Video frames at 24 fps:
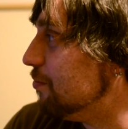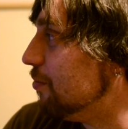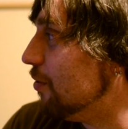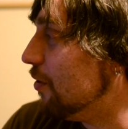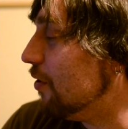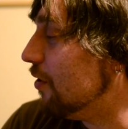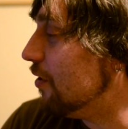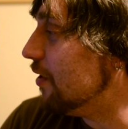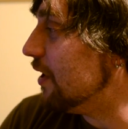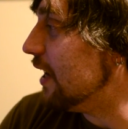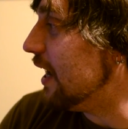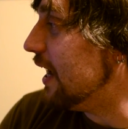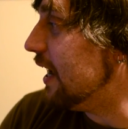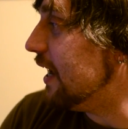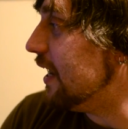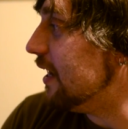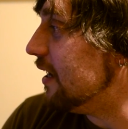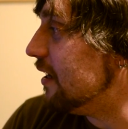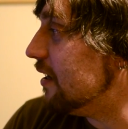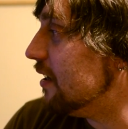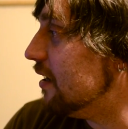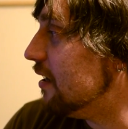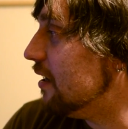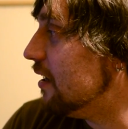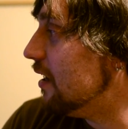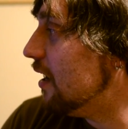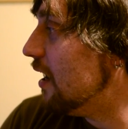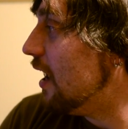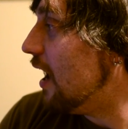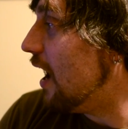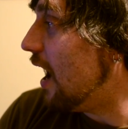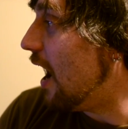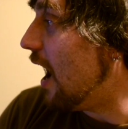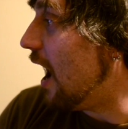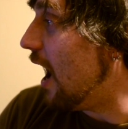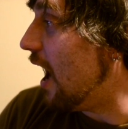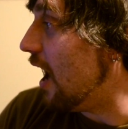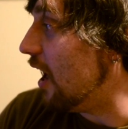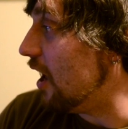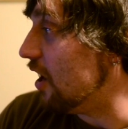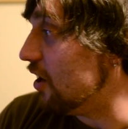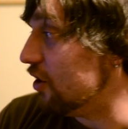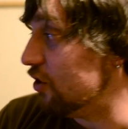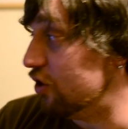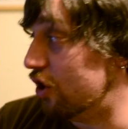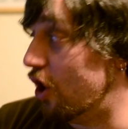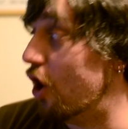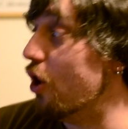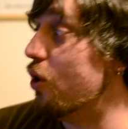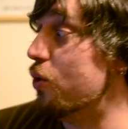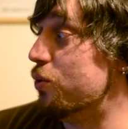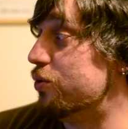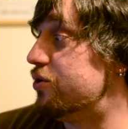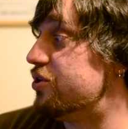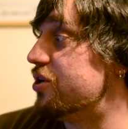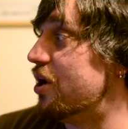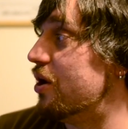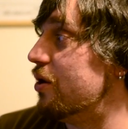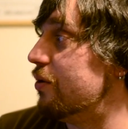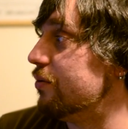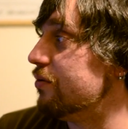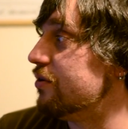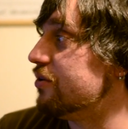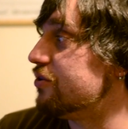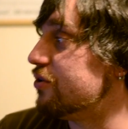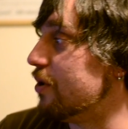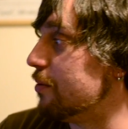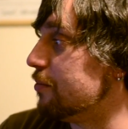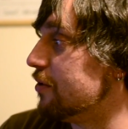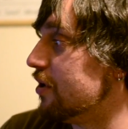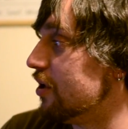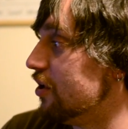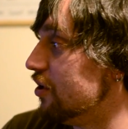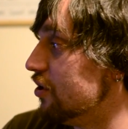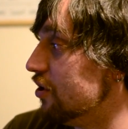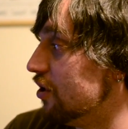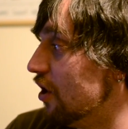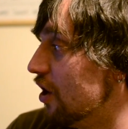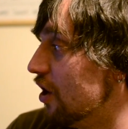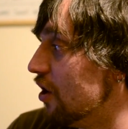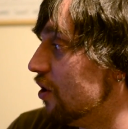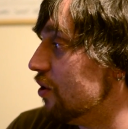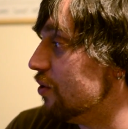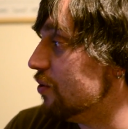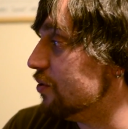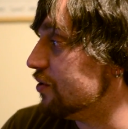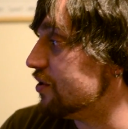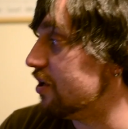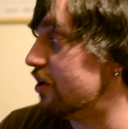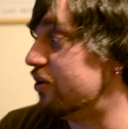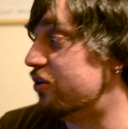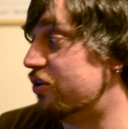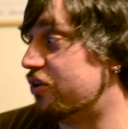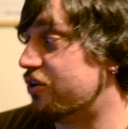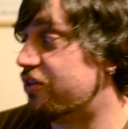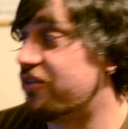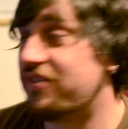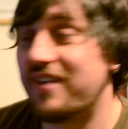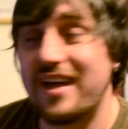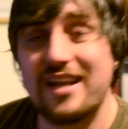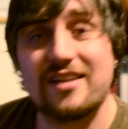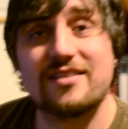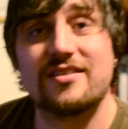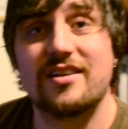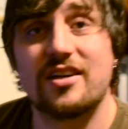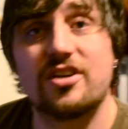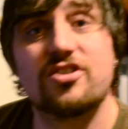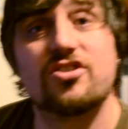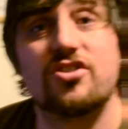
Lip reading: put in a load tone. So I'm going to load an authentic